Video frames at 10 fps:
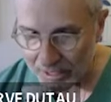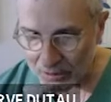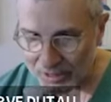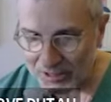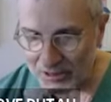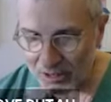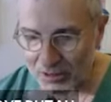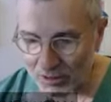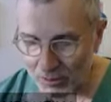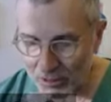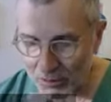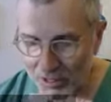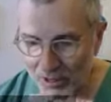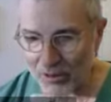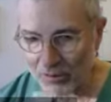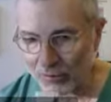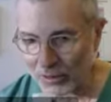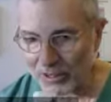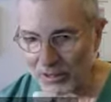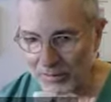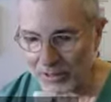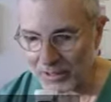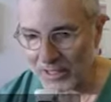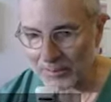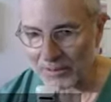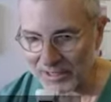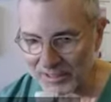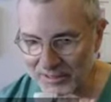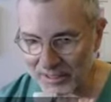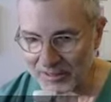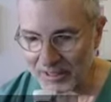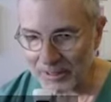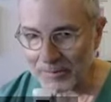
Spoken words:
So it's not what we call a fully covered metallic stent.